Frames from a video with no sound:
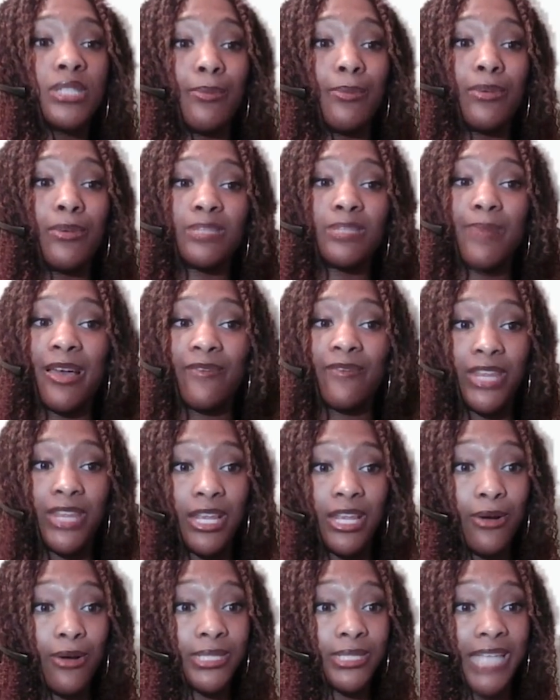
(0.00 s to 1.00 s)
In most of my
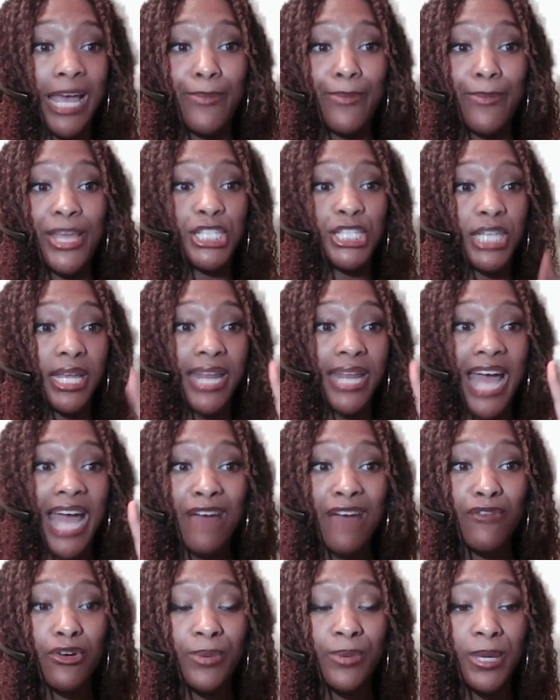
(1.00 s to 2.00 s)
videos, I mention
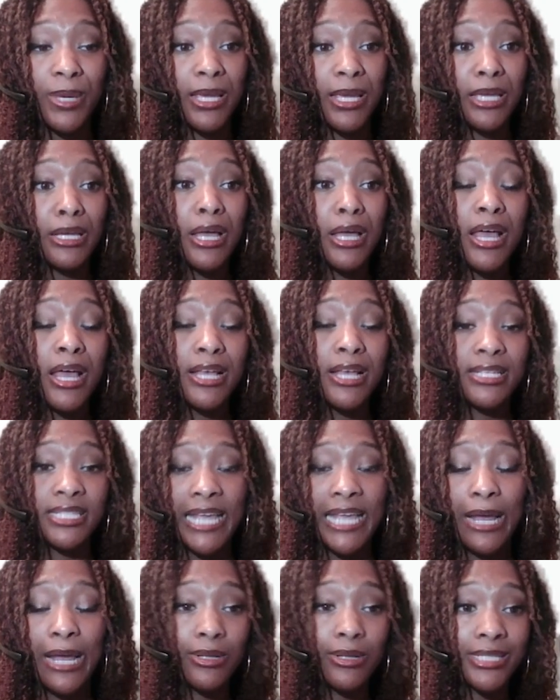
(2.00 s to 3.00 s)
Everbee,
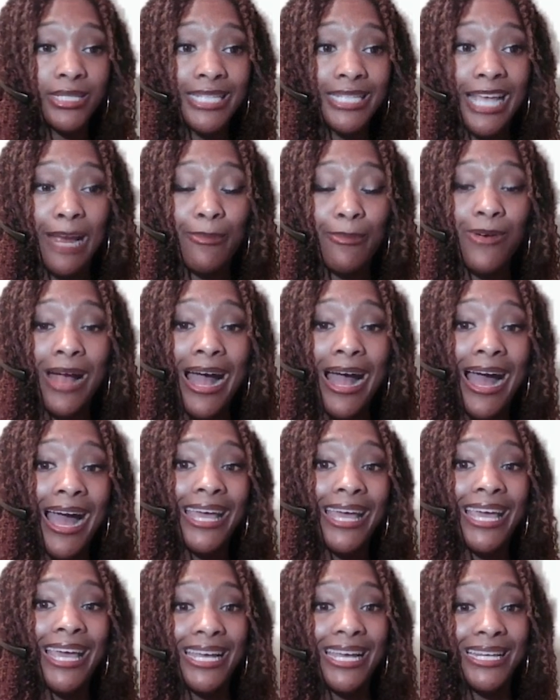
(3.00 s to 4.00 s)
Sales
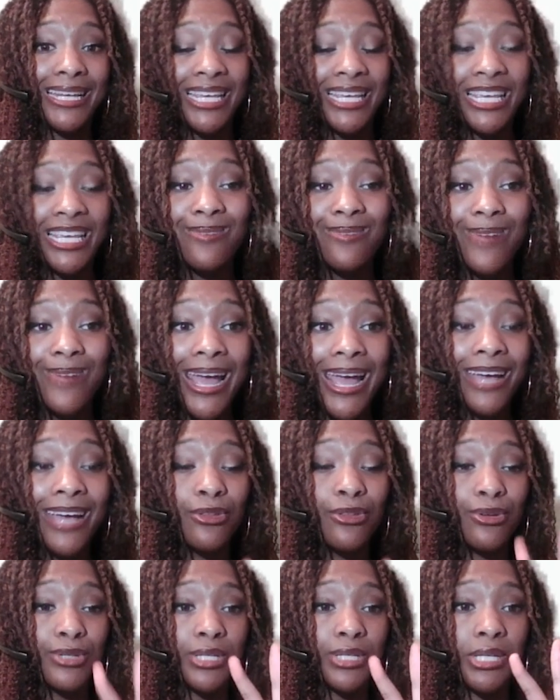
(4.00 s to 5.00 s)
Samurai, and eRank.
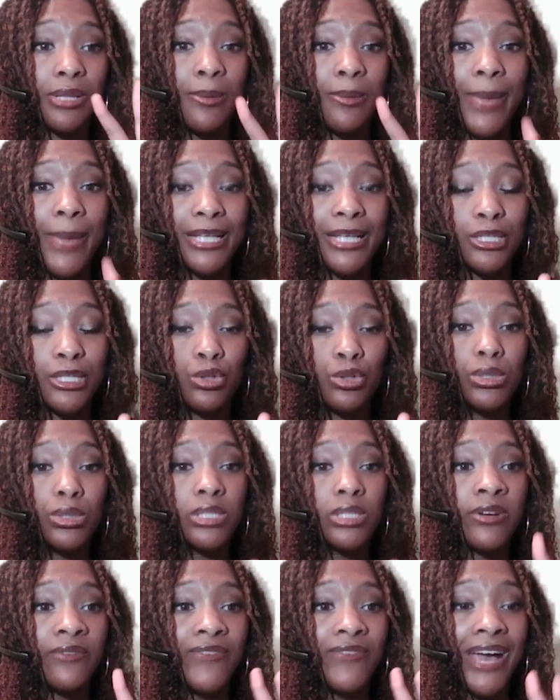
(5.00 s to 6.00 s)
Those are the best
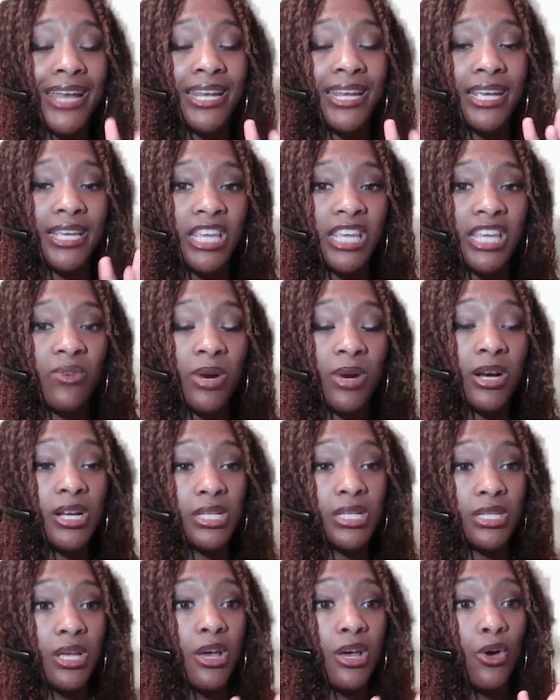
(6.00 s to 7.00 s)
tools for finding
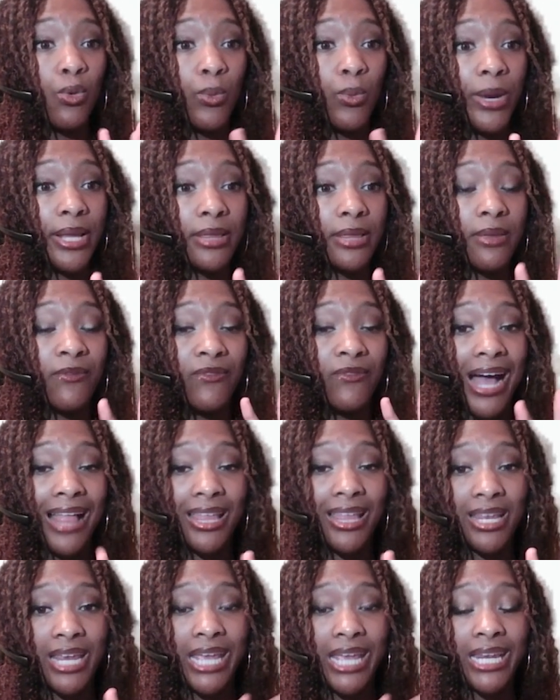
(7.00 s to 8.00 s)
keywords with
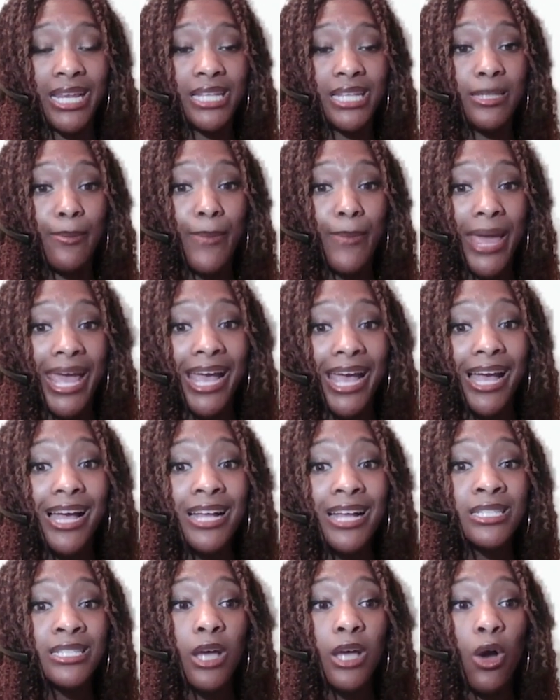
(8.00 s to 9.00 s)
validated
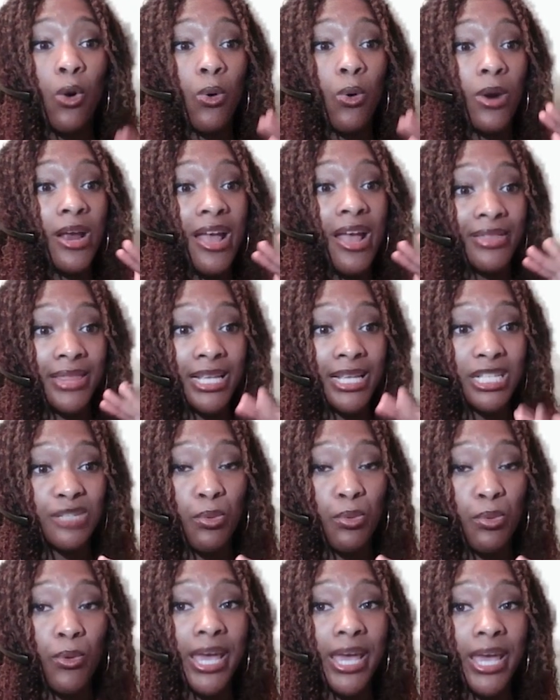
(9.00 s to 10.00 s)
demand, or at this
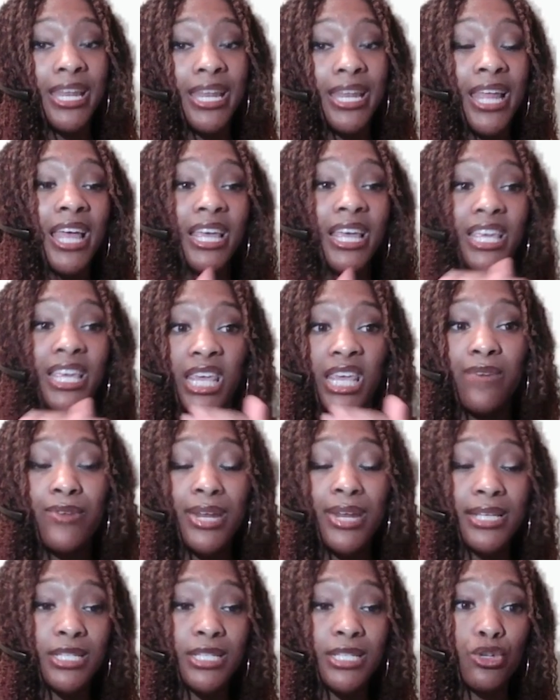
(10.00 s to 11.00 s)
point,
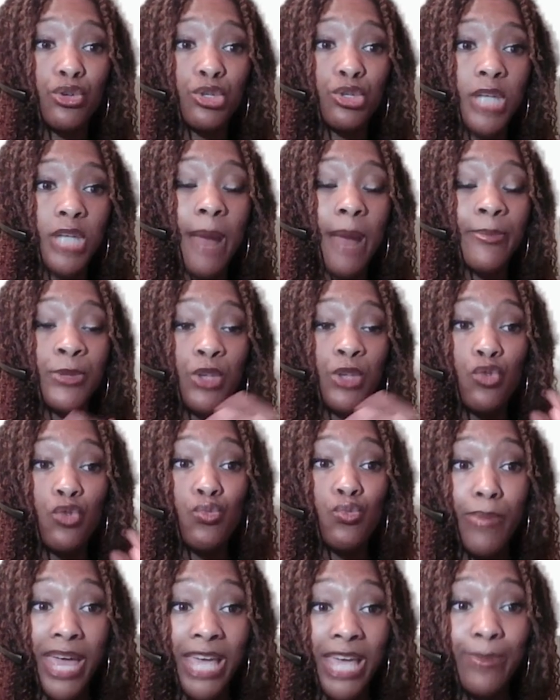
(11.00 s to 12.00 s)
even as a new shop, you
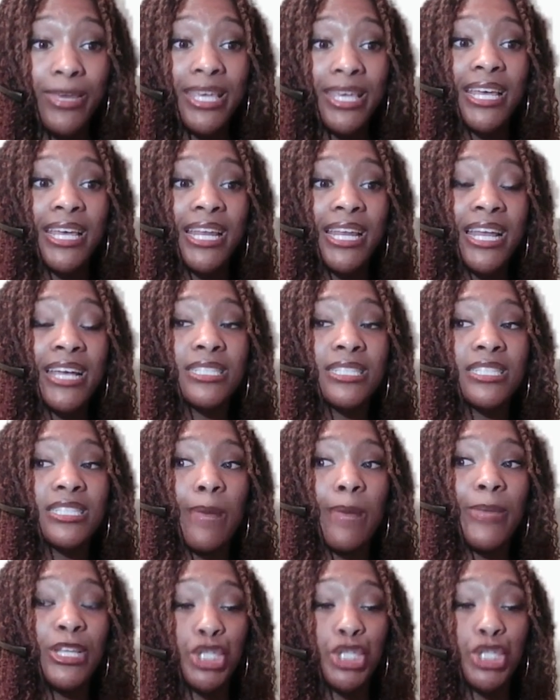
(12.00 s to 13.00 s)
may be getting
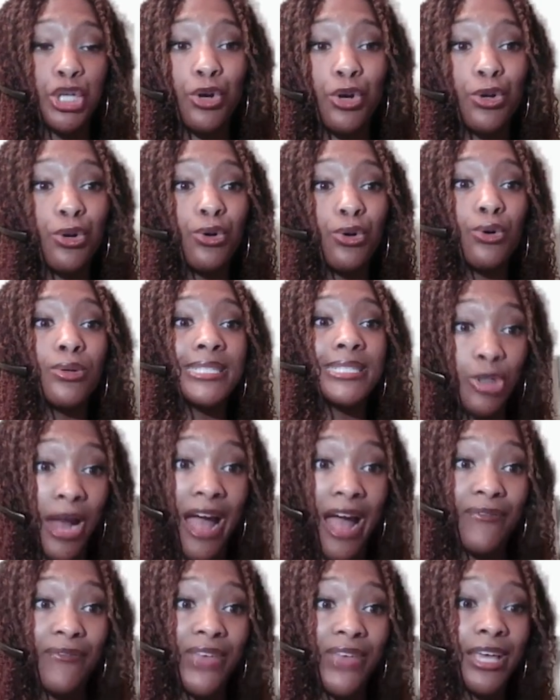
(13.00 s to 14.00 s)
some internal
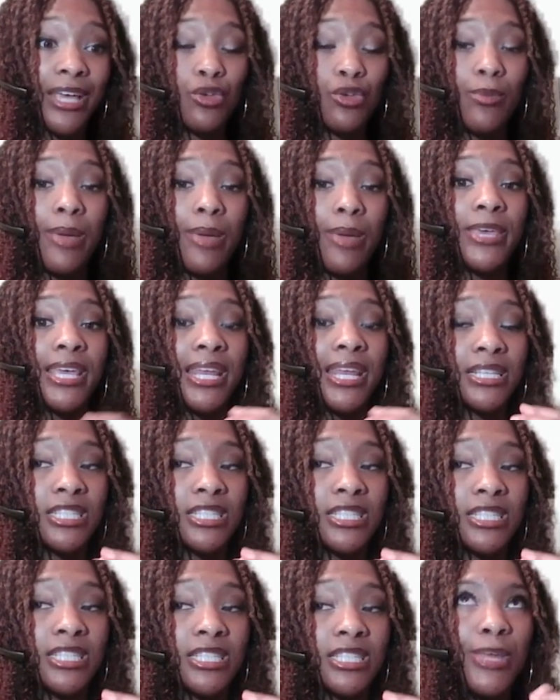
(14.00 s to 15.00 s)
traffic. You may be getting
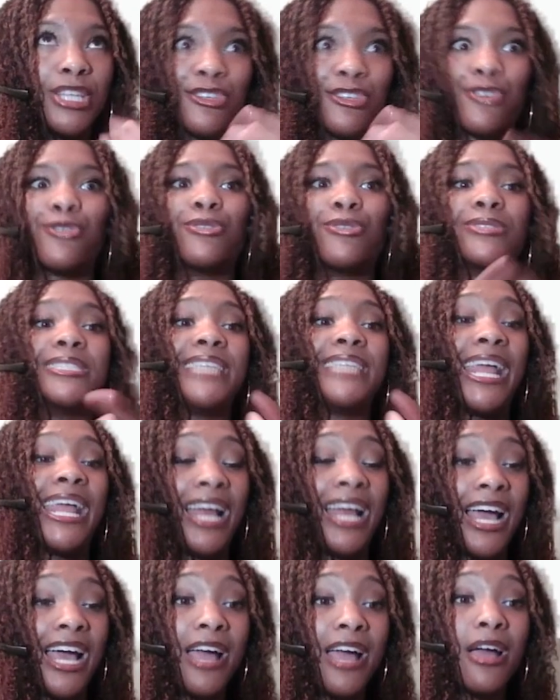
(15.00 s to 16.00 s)
some internal
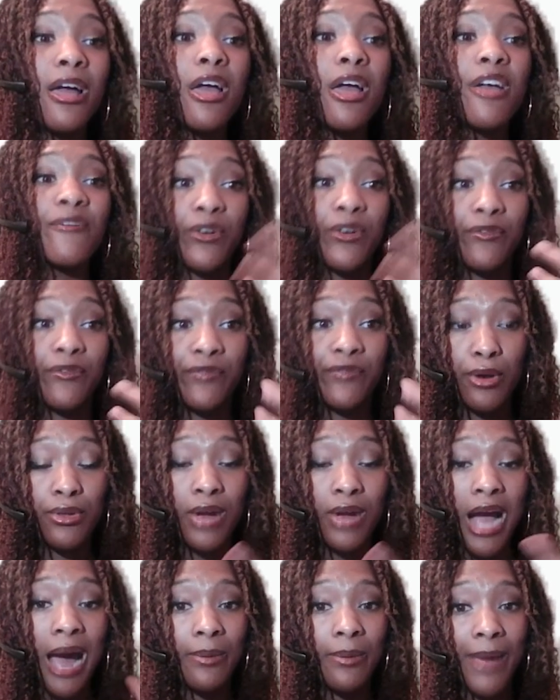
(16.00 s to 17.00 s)
data for further
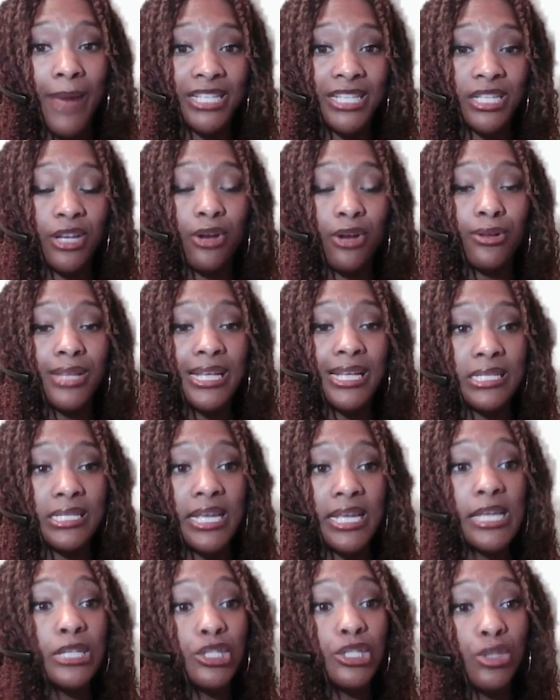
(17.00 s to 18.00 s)
optimizing your
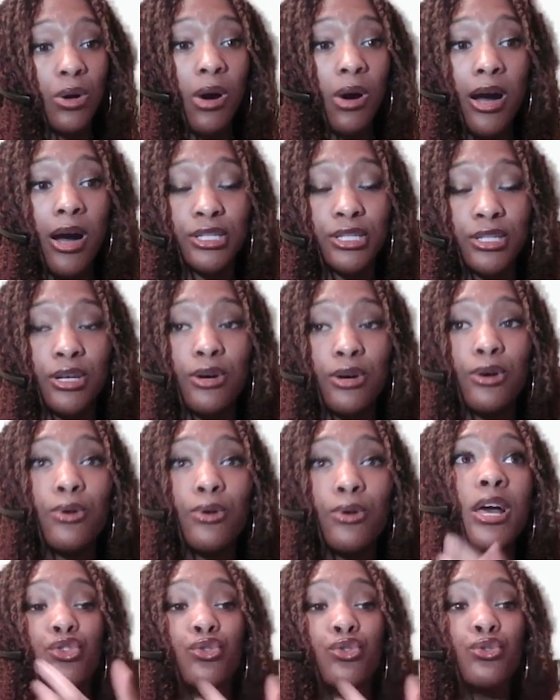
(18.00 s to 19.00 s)
listing. So
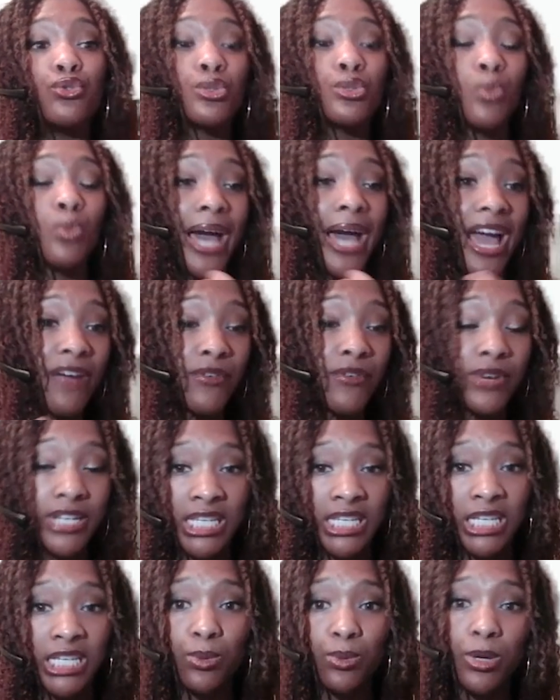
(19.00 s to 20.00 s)
also use whatever
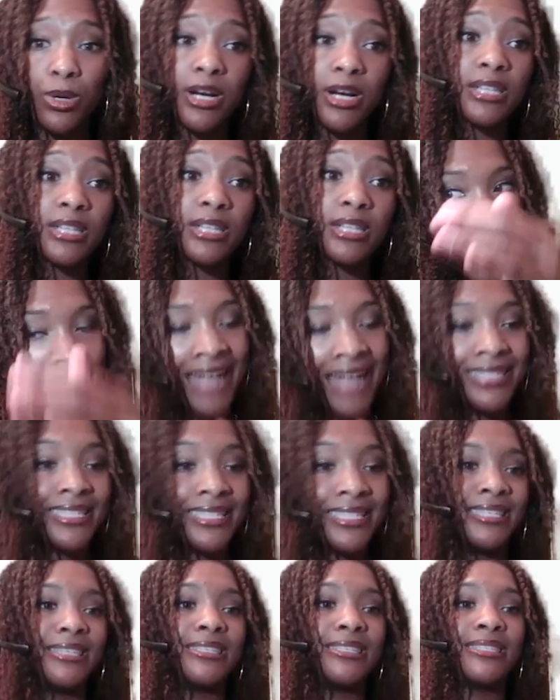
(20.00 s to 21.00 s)
keywords
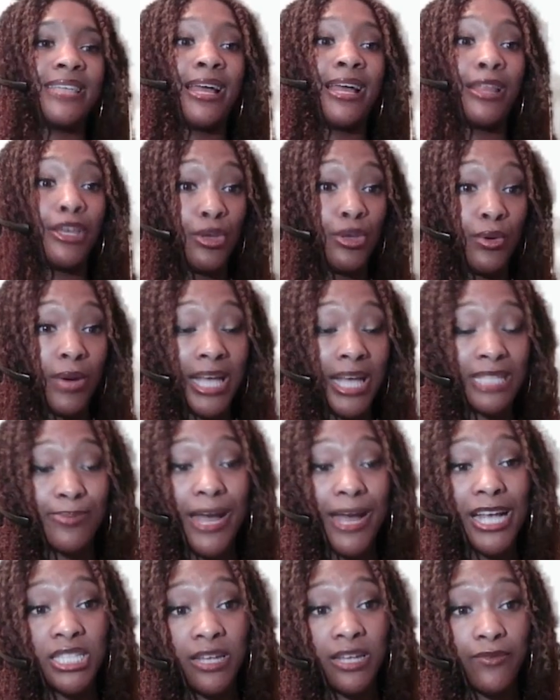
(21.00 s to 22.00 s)
Etsy is telling you,
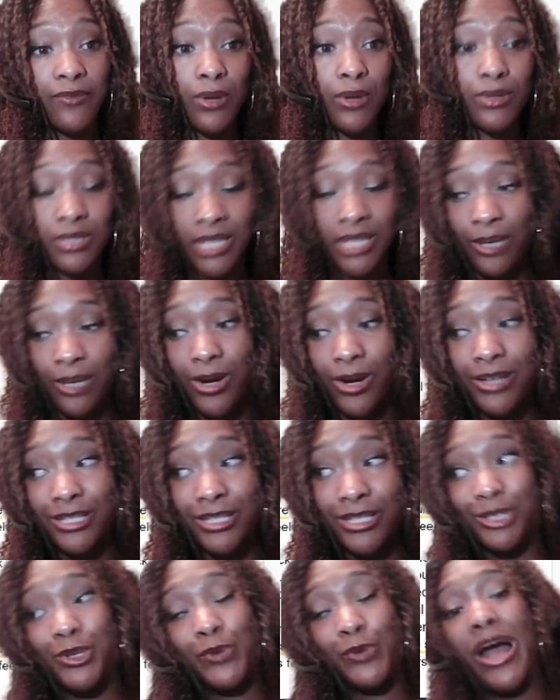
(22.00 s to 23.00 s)
especially if those
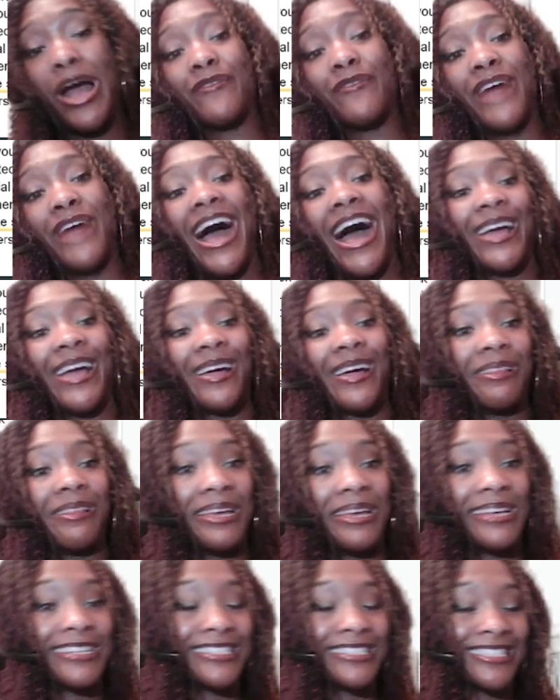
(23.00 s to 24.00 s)
keywords do have high
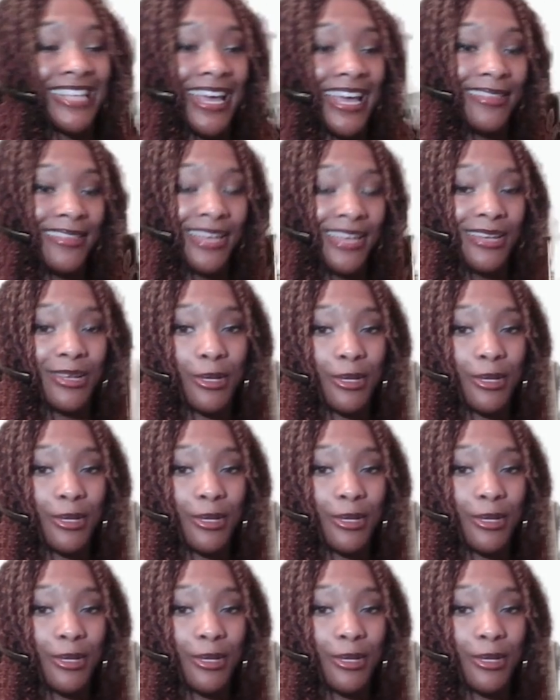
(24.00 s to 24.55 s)
clicks and then